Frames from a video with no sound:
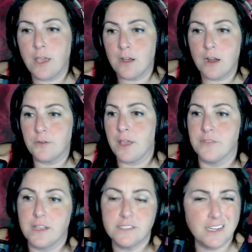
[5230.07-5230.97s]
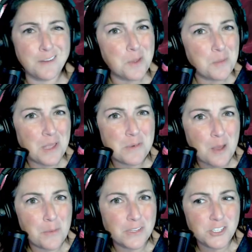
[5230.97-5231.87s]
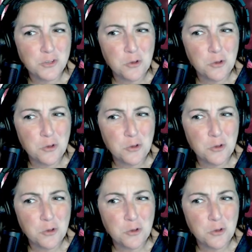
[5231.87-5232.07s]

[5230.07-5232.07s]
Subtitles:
I don't count that. Did anybody play Monopoly Junior?